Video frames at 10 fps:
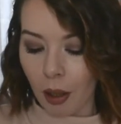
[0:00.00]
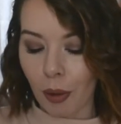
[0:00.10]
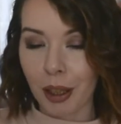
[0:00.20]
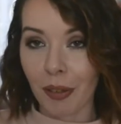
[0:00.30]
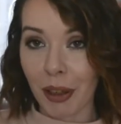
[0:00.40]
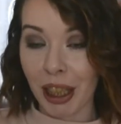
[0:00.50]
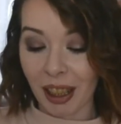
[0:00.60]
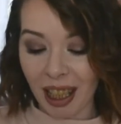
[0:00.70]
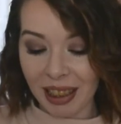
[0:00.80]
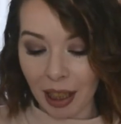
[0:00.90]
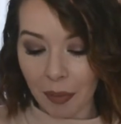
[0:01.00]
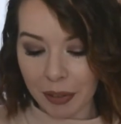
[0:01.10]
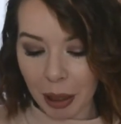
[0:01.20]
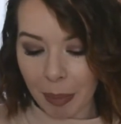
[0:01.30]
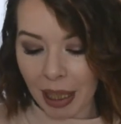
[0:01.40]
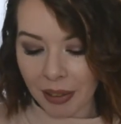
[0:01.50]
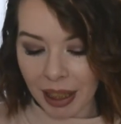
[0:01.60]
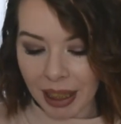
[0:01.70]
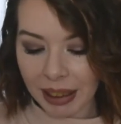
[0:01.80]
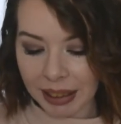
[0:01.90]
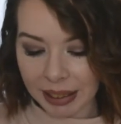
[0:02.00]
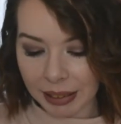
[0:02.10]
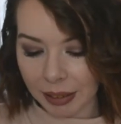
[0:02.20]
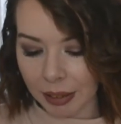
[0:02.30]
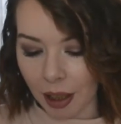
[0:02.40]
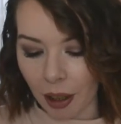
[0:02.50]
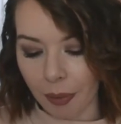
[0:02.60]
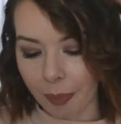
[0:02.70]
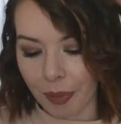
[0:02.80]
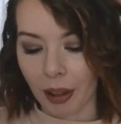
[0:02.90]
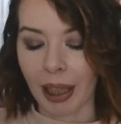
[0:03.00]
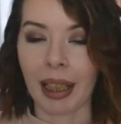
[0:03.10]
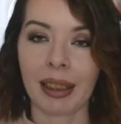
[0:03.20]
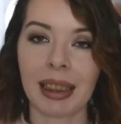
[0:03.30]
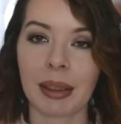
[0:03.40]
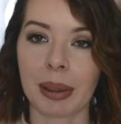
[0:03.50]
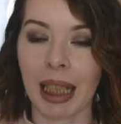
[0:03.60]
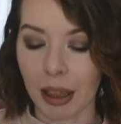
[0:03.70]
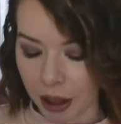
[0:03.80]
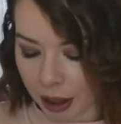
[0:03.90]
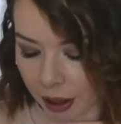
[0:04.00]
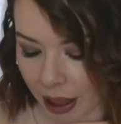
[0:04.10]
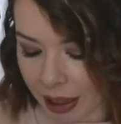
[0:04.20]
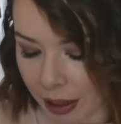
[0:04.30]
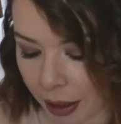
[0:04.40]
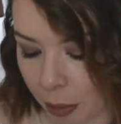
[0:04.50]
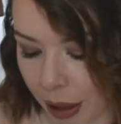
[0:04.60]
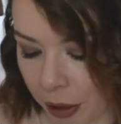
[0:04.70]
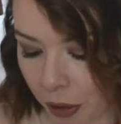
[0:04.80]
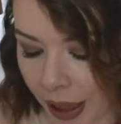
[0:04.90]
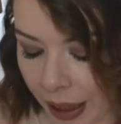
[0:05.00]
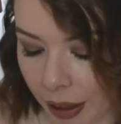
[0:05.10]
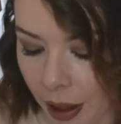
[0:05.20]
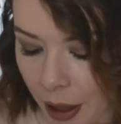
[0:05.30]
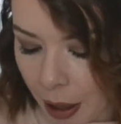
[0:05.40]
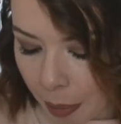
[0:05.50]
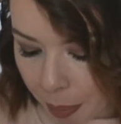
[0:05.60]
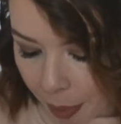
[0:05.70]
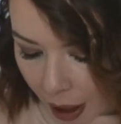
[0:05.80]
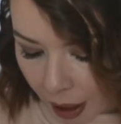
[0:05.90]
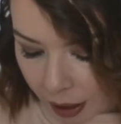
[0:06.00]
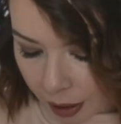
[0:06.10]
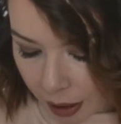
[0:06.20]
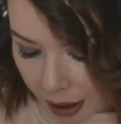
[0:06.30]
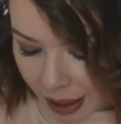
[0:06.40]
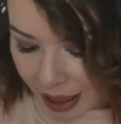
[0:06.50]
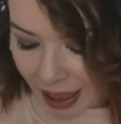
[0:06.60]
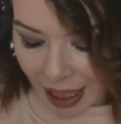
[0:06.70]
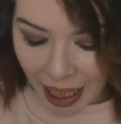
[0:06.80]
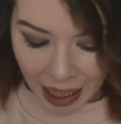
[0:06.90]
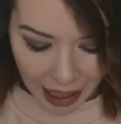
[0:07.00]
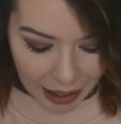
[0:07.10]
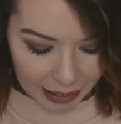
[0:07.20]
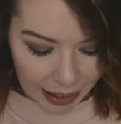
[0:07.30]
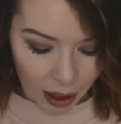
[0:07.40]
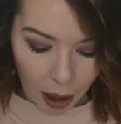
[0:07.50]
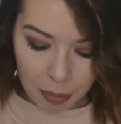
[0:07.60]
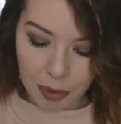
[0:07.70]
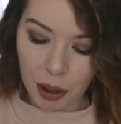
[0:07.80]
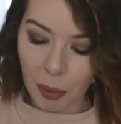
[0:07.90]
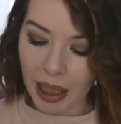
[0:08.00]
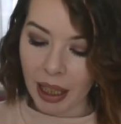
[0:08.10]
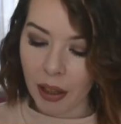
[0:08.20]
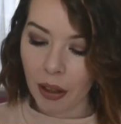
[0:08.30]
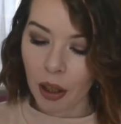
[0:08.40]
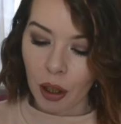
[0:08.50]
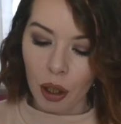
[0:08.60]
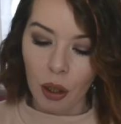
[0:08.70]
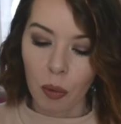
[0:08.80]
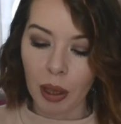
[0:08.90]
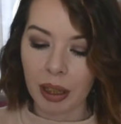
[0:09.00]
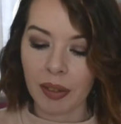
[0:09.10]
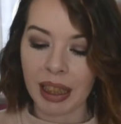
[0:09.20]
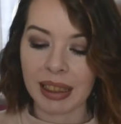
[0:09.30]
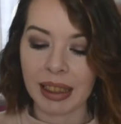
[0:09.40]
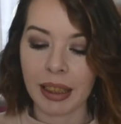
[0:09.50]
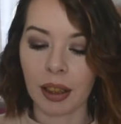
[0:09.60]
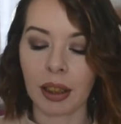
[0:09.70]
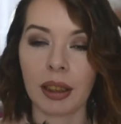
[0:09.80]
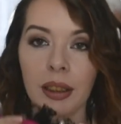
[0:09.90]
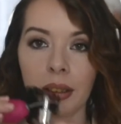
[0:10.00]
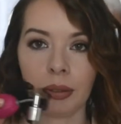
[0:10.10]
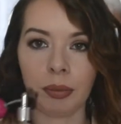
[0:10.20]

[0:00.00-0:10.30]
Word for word: Another thing that I loved about this, oh, okay, I need to attach it, so that's a little bit annoying. But it has, it comes with one of these little,